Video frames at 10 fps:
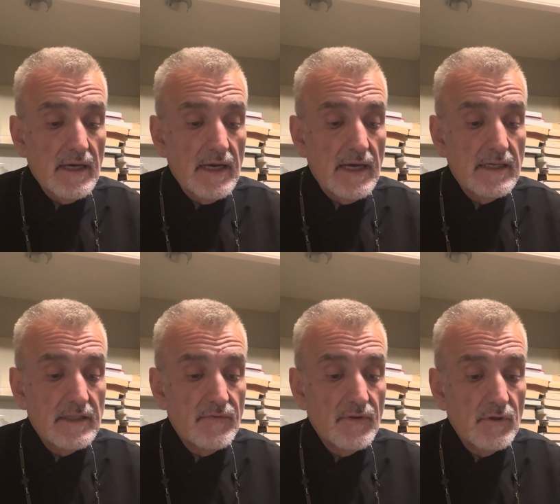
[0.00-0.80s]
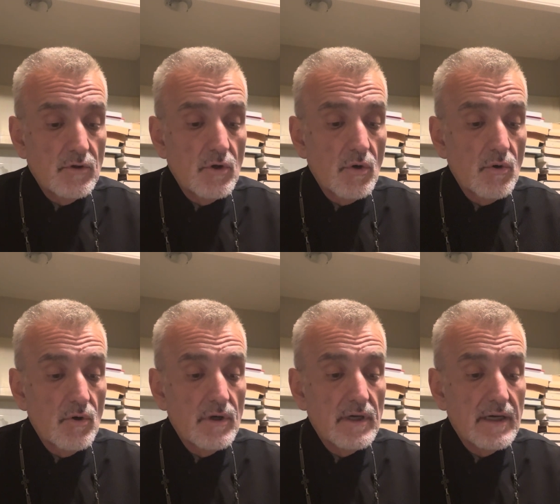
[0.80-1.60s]
And it will go
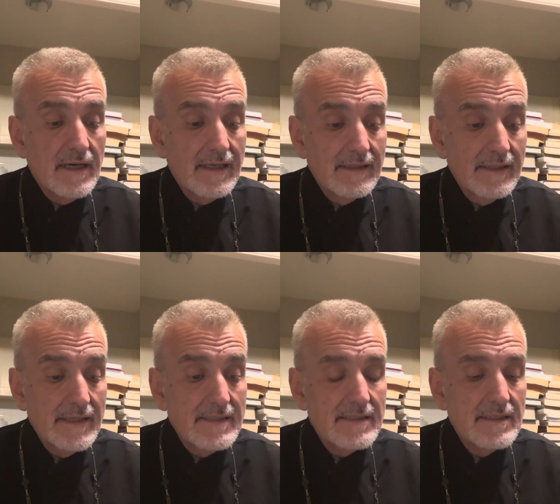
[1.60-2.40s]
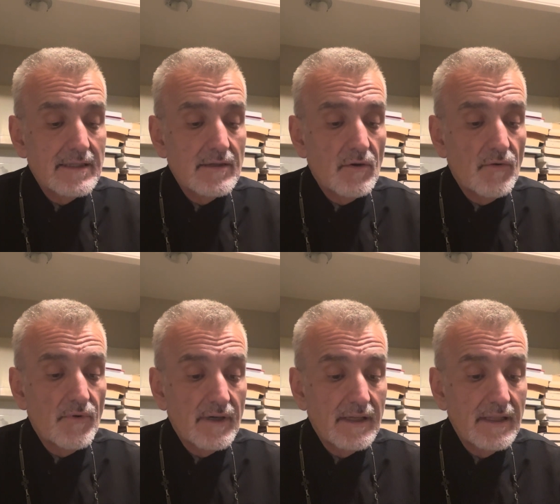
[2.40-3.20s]
a list of
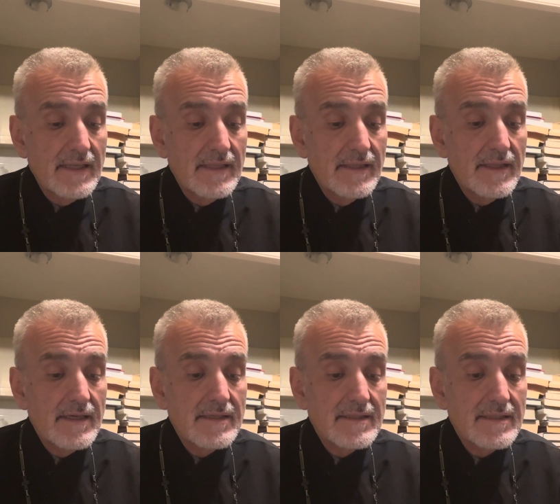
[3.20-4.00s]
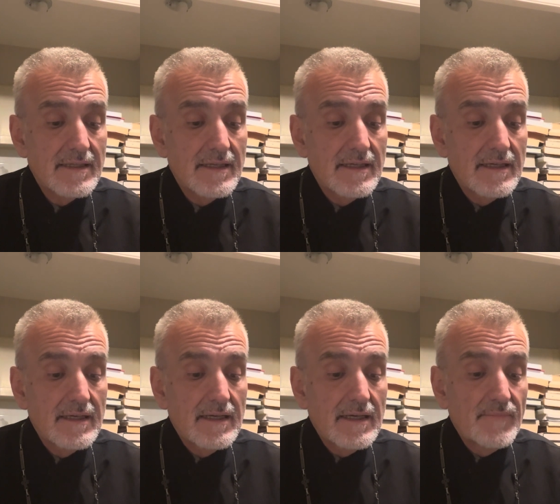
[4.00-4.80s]
unclean things
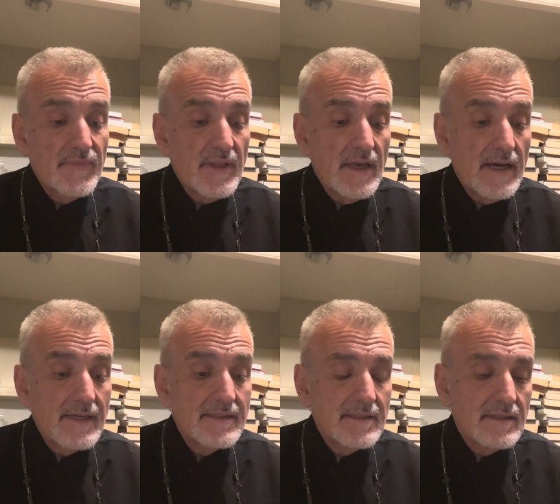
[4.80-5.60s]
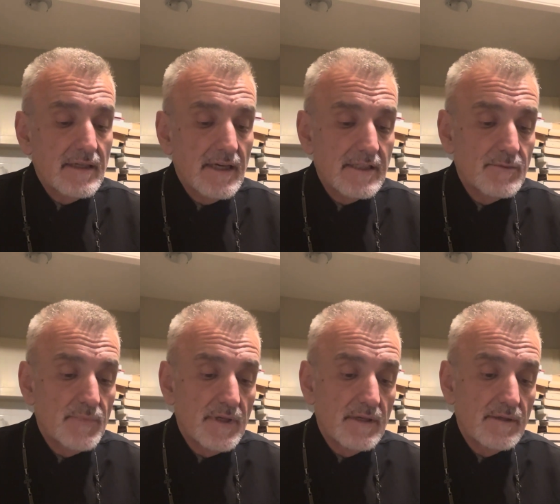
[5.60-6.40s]
as has
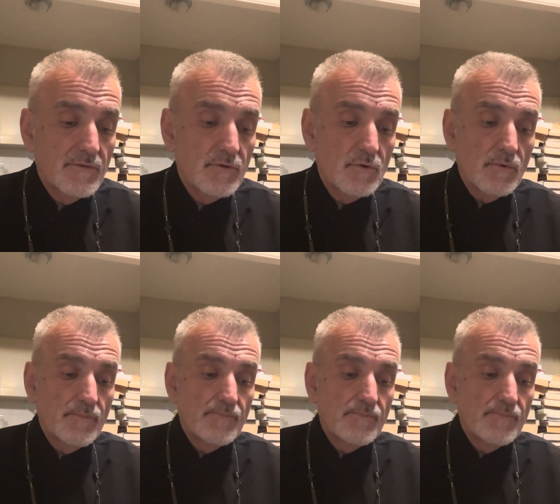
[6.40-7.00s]
been too.